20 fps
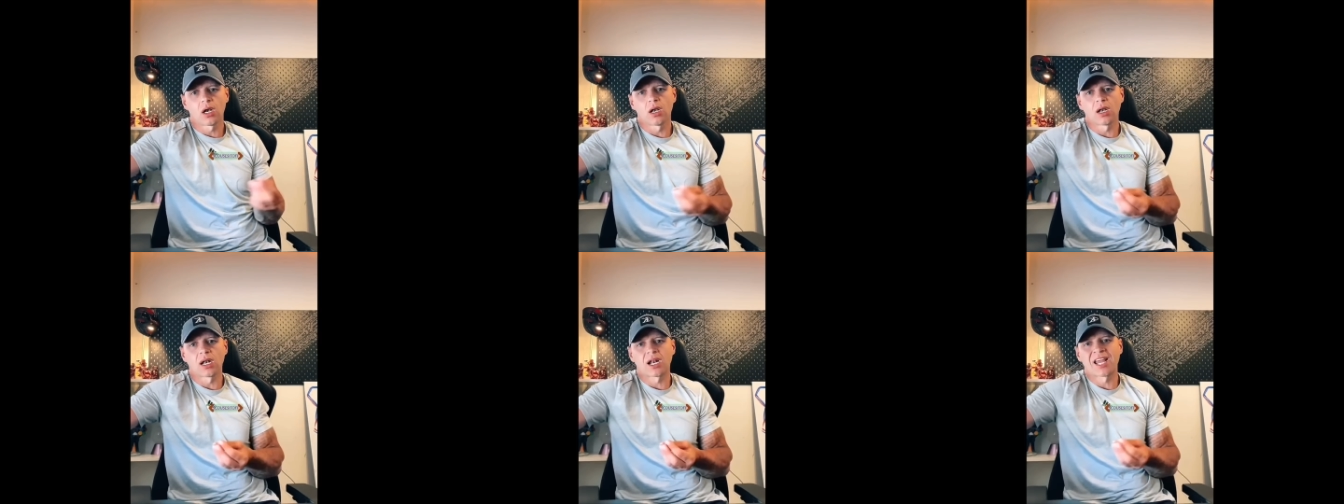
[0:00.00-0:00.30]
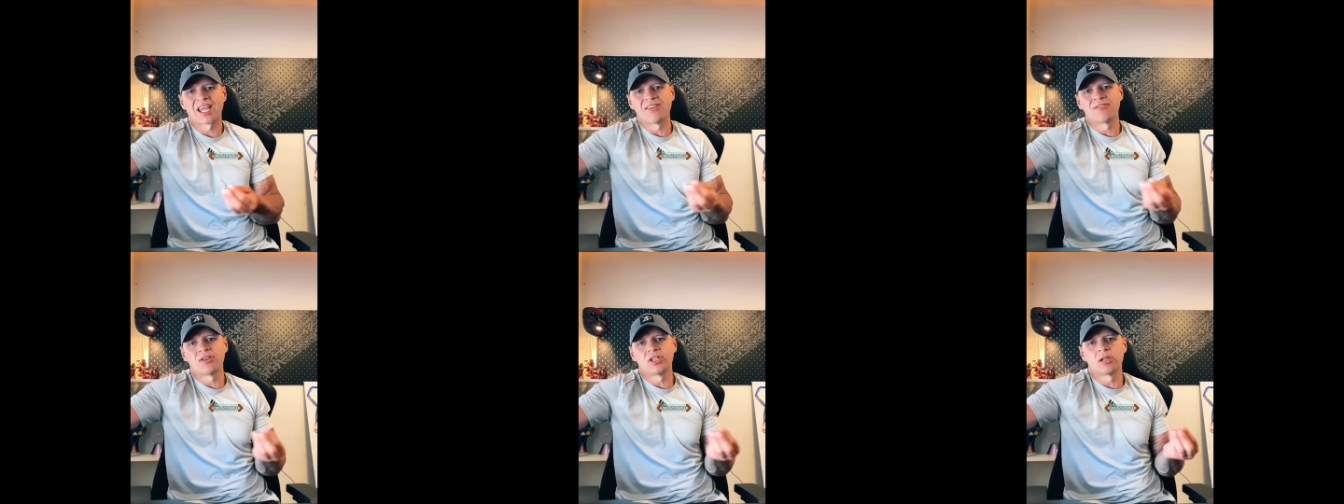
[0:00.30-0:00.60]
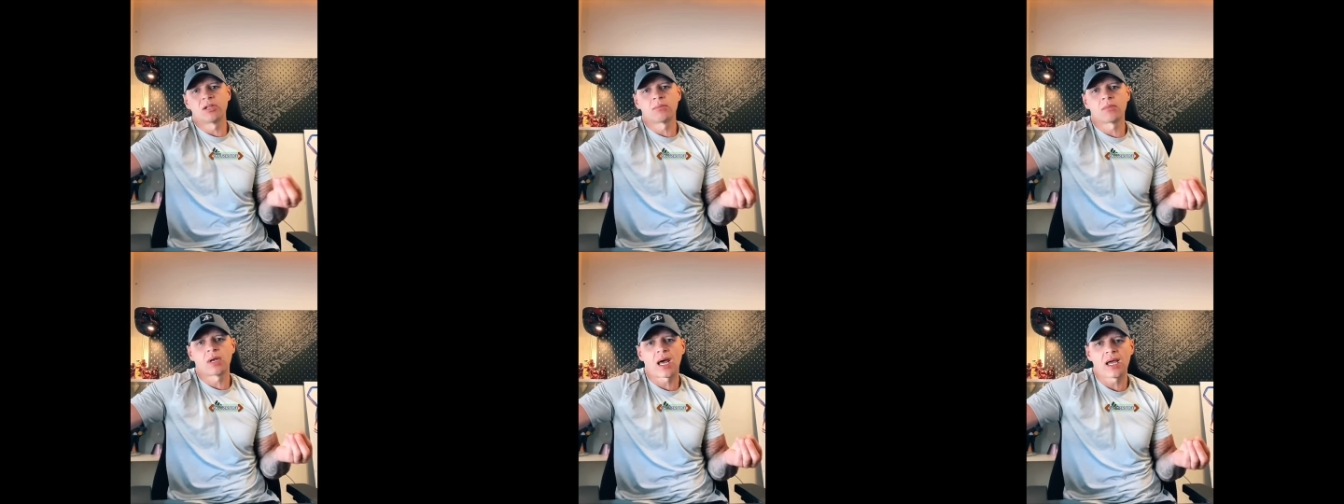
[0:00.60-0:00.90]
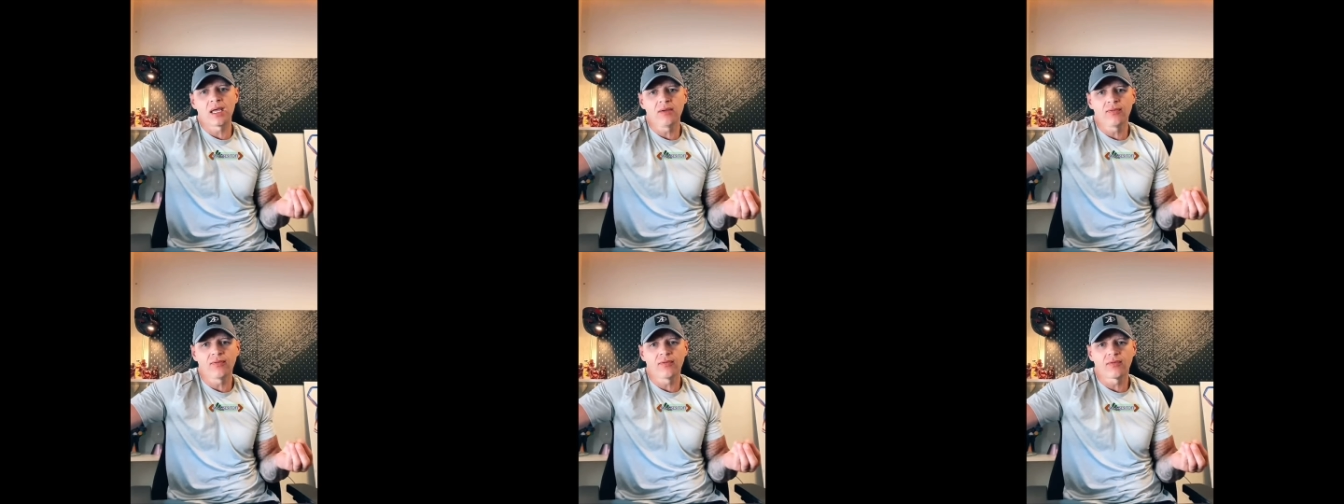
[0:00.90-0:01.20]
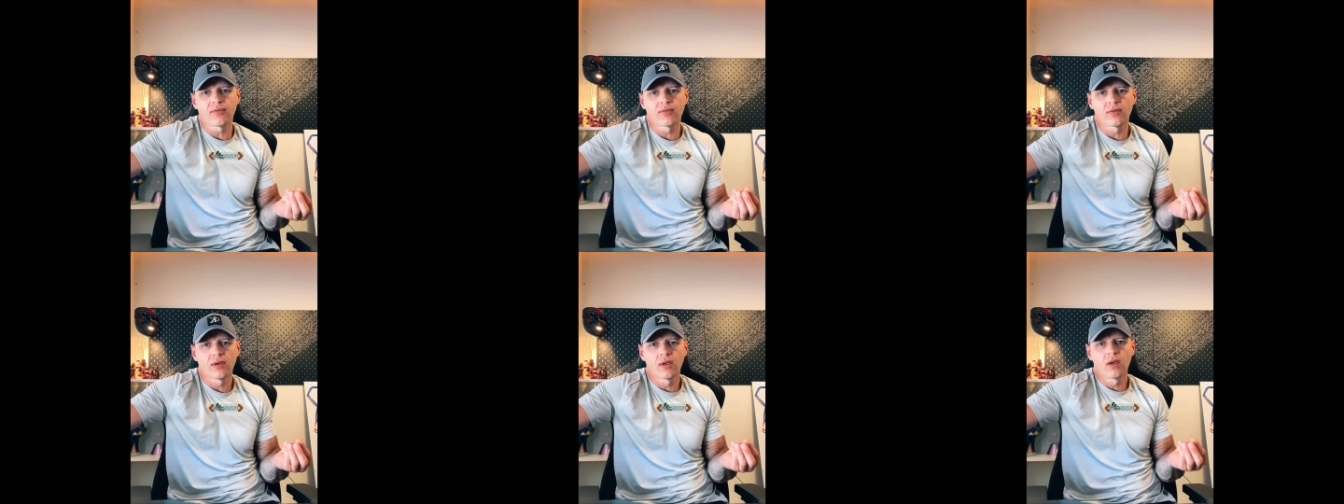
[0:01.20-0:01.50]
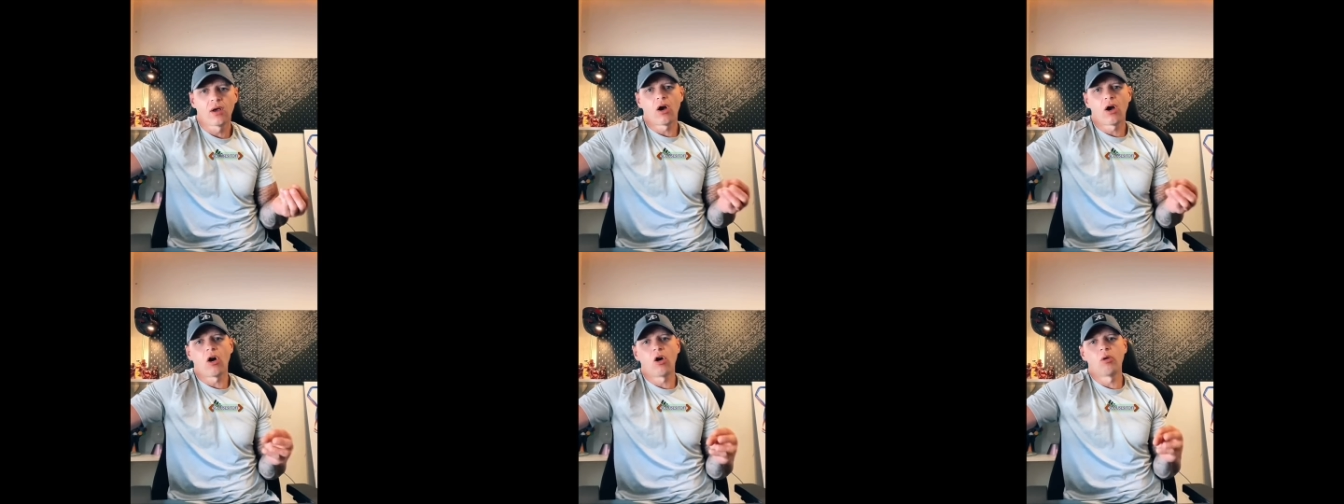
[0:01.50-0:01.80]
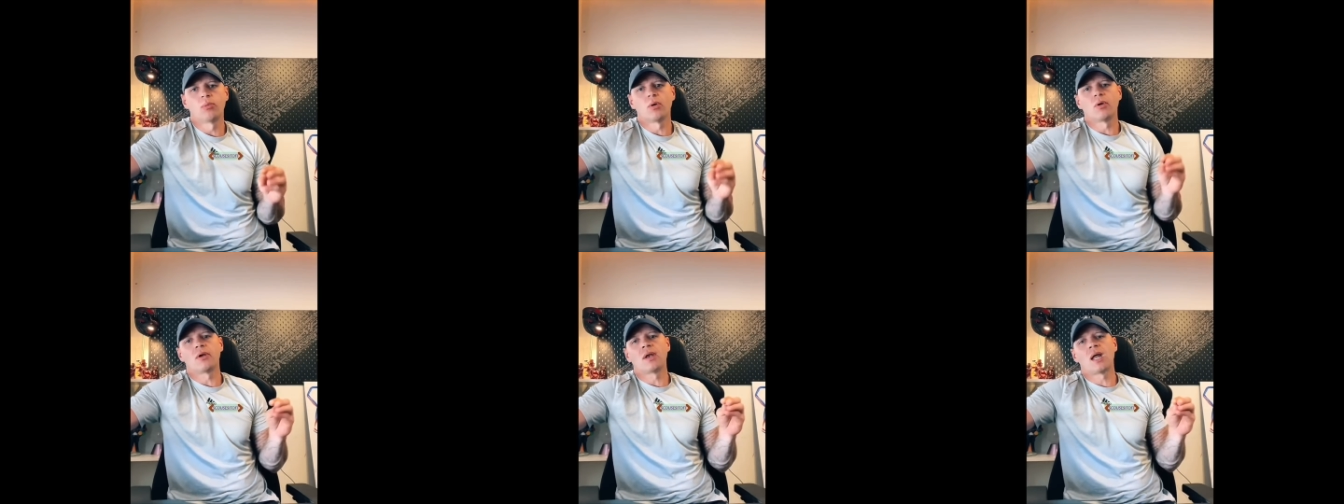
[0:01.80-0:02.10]
or giving them life.
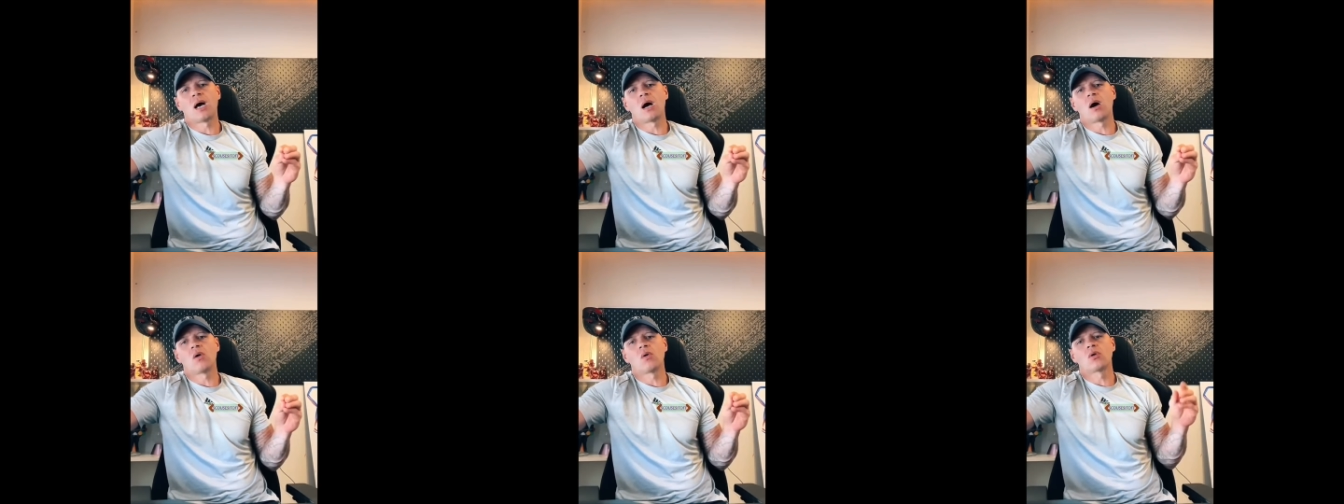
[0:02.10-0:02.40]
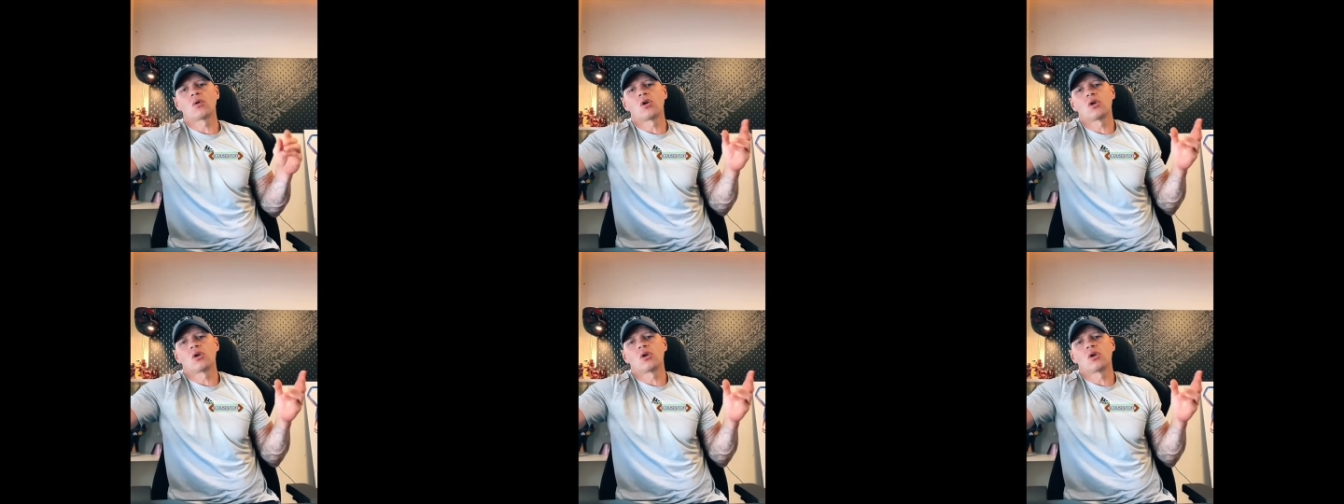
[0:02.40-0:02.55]
Oh, but now,